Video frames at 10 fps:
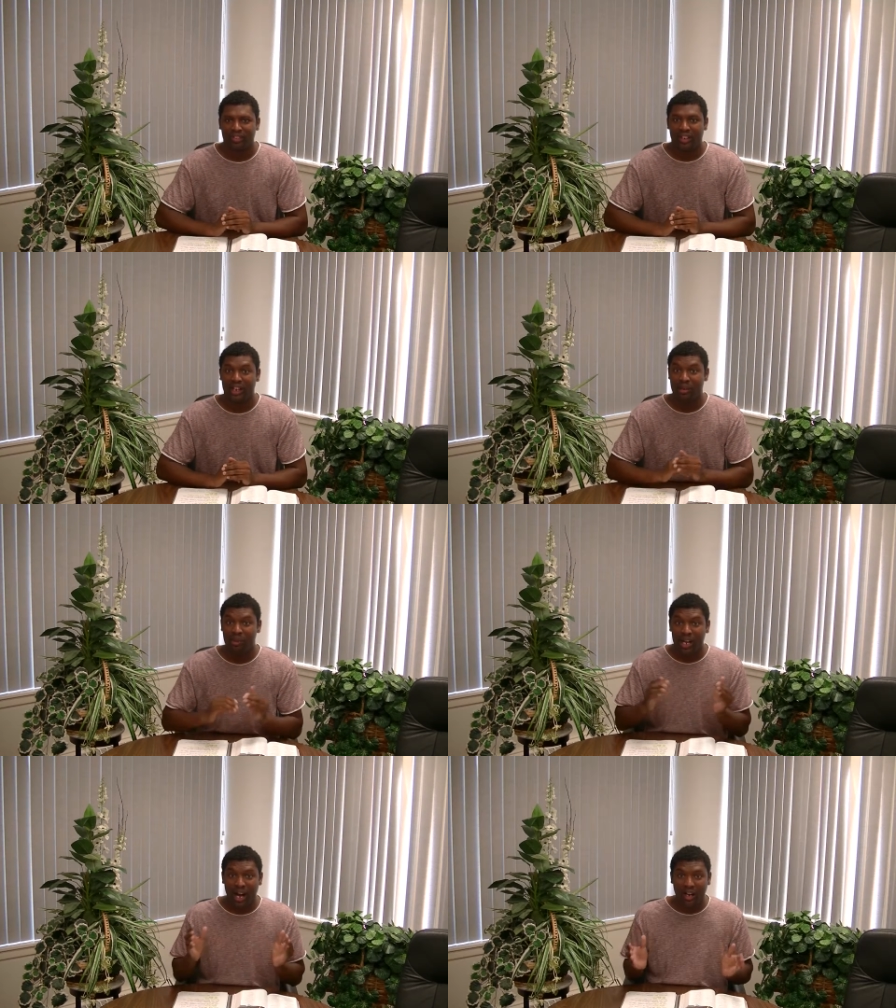And to
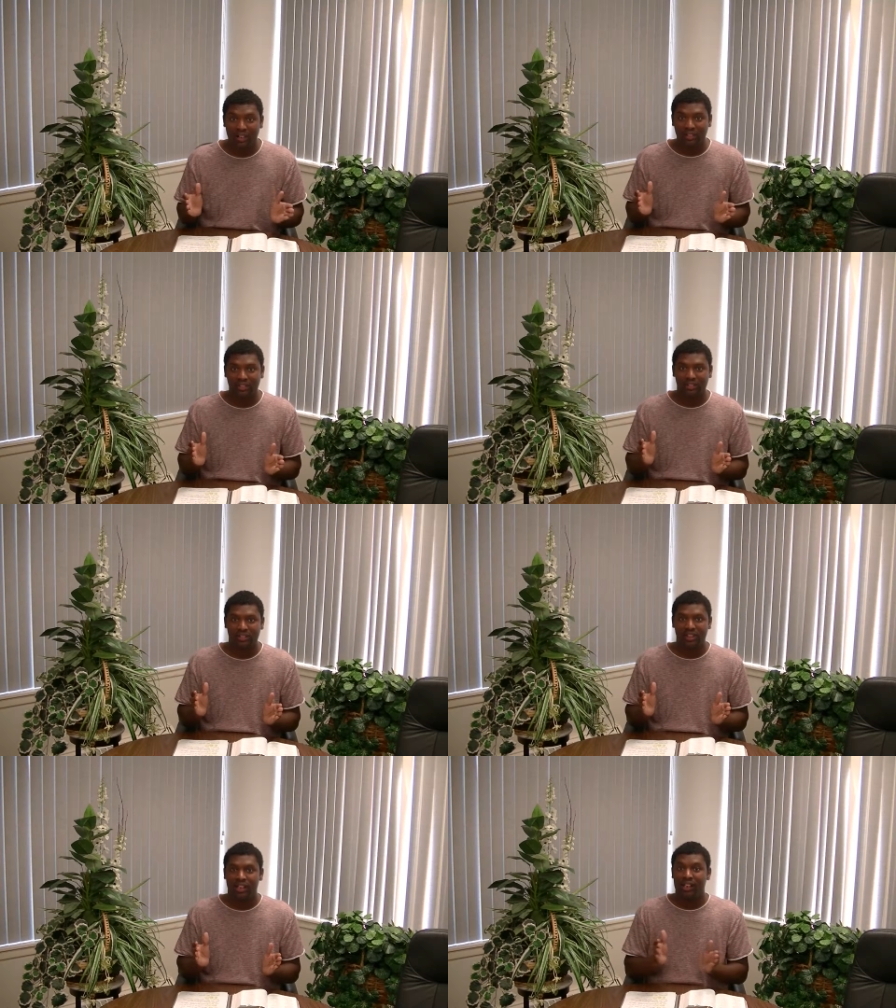be honest,
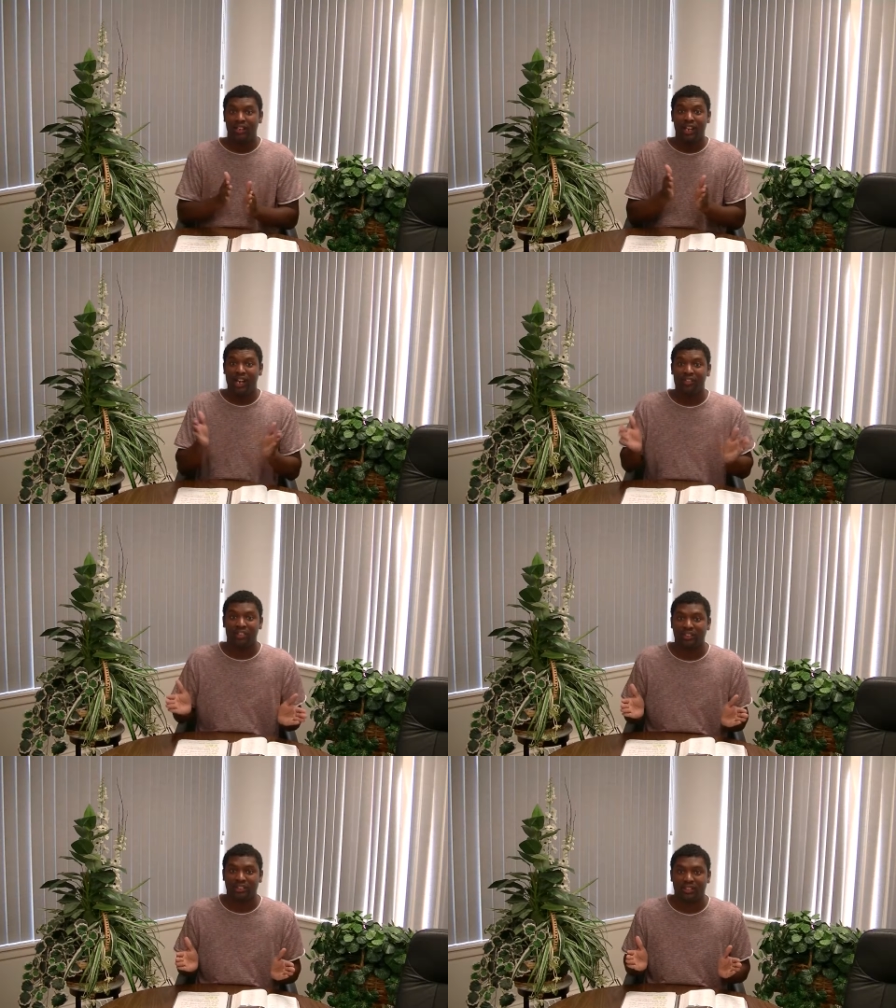none of
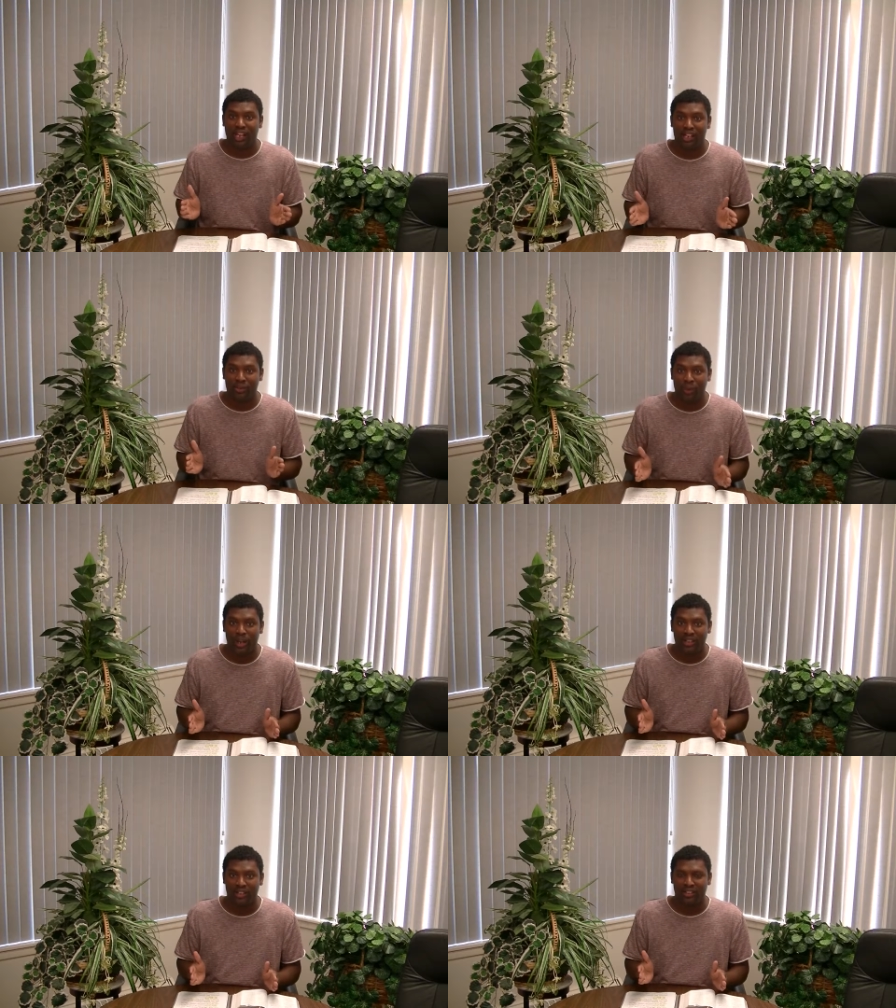us like
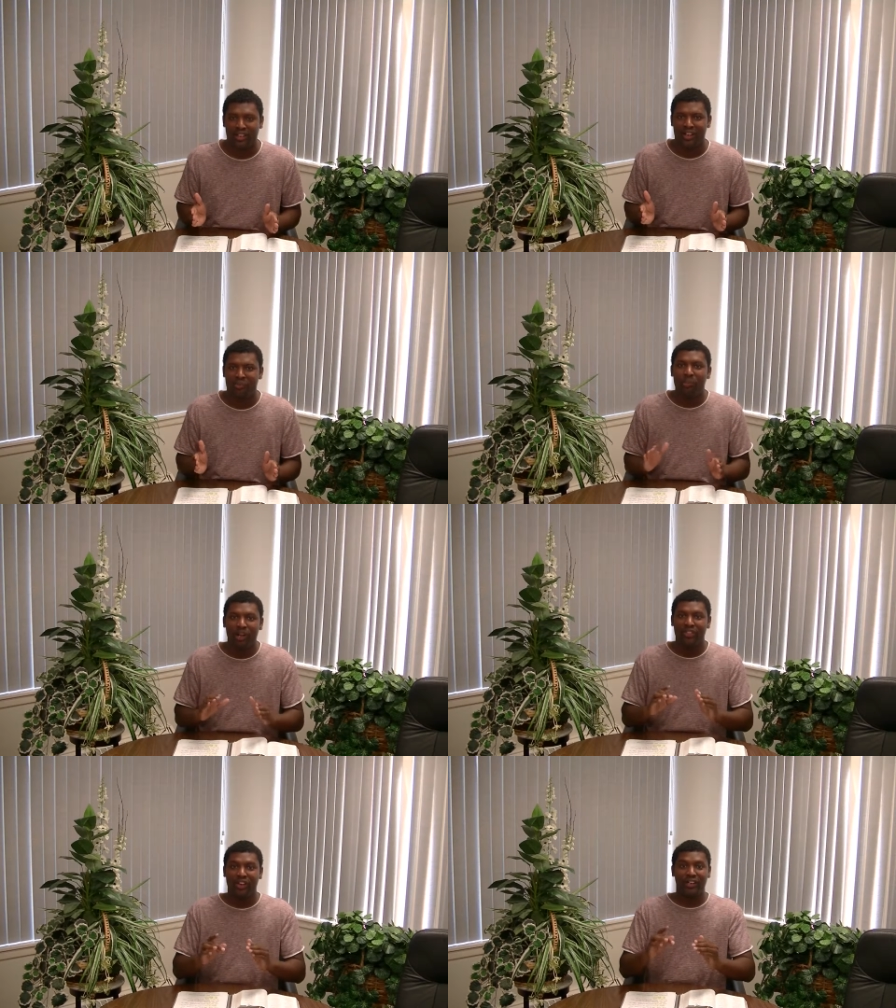waiting,
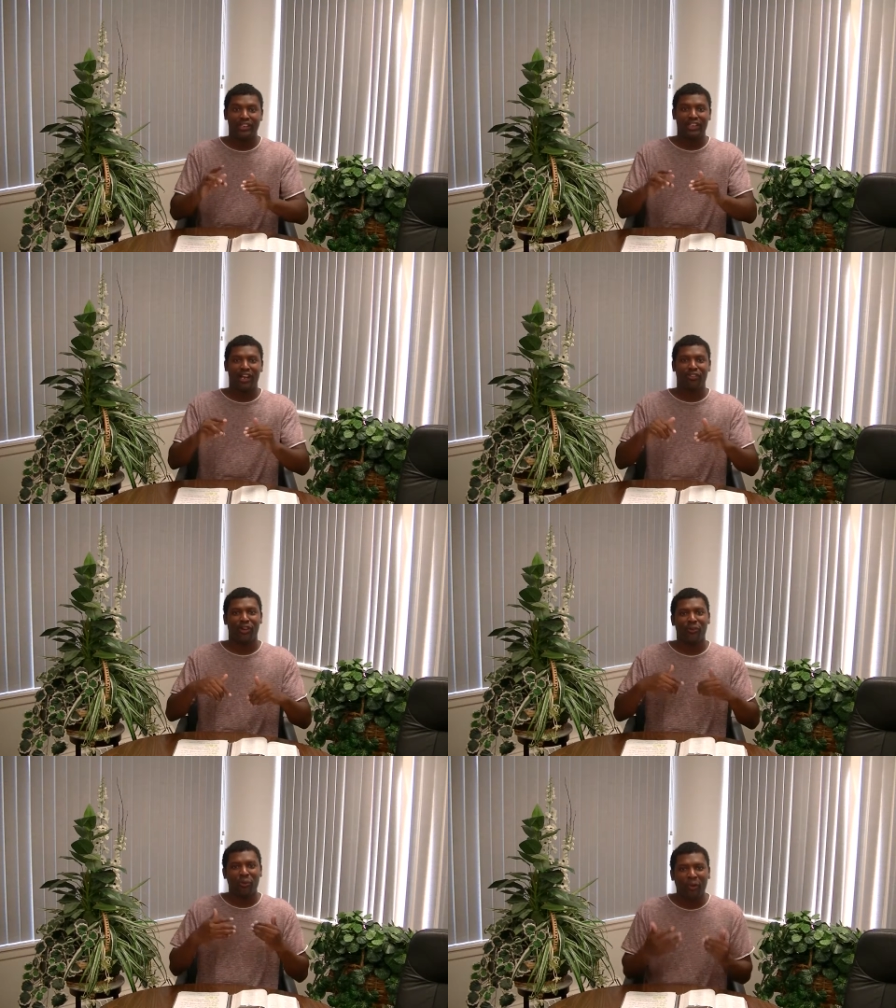but there is a
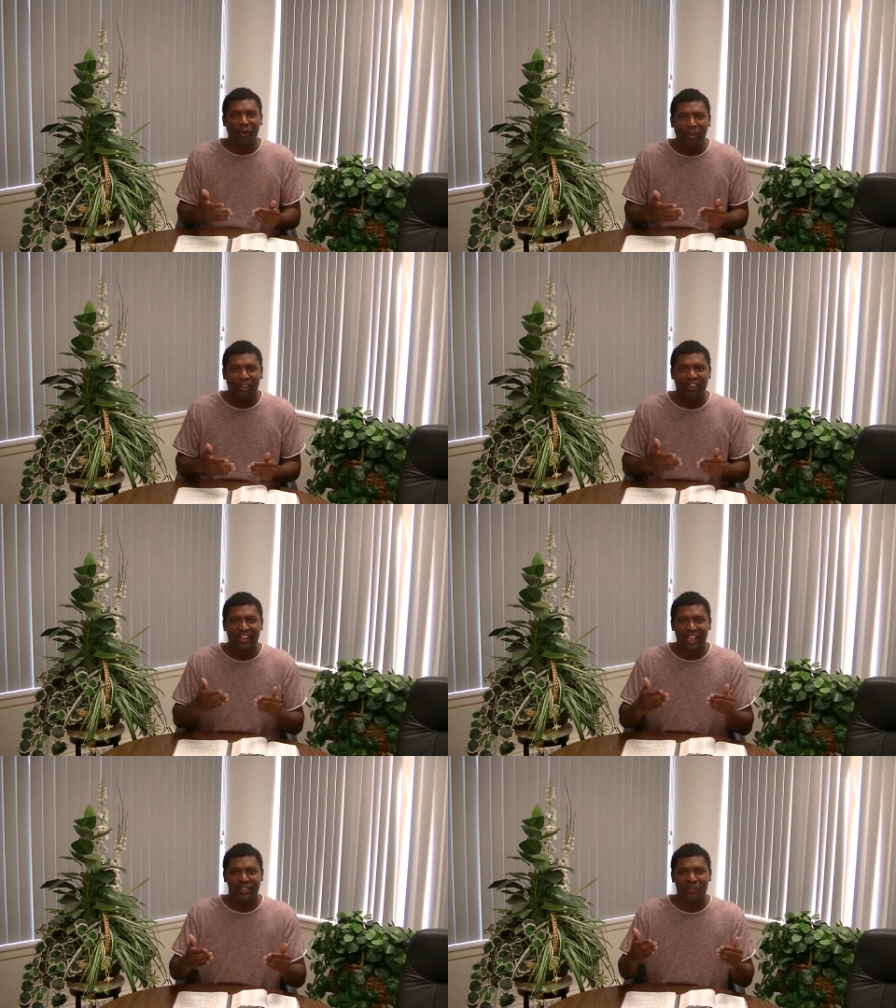reward
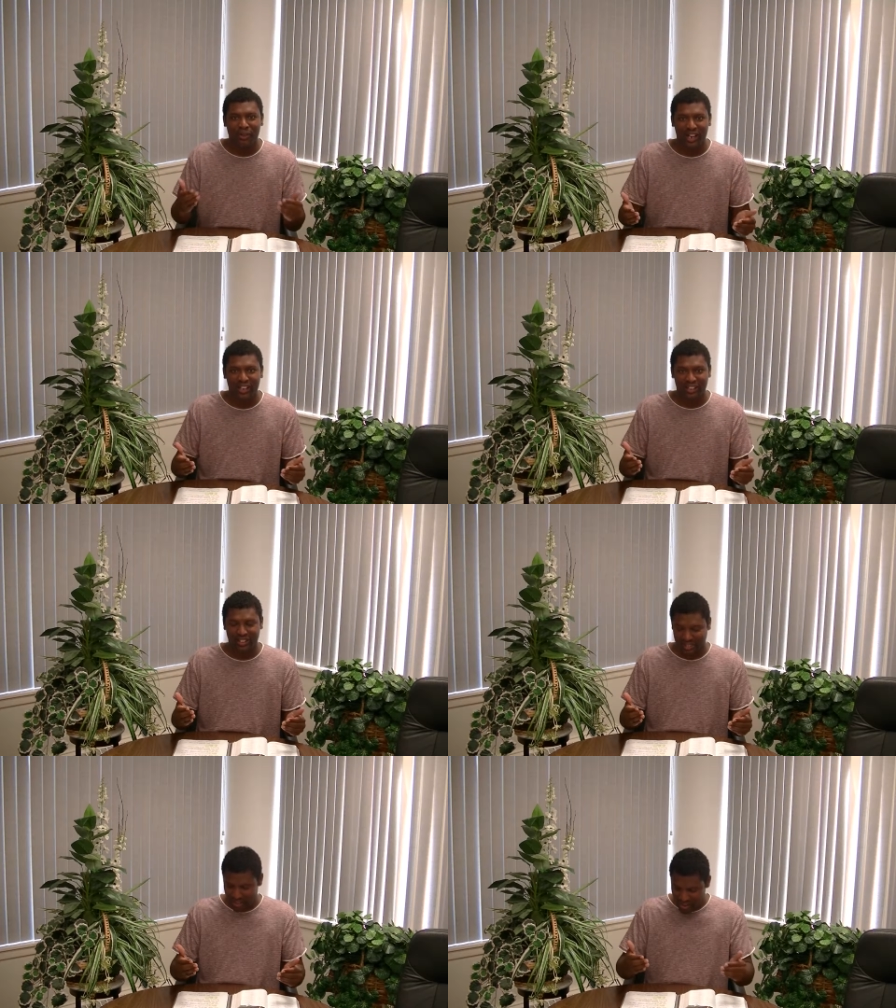in waiting.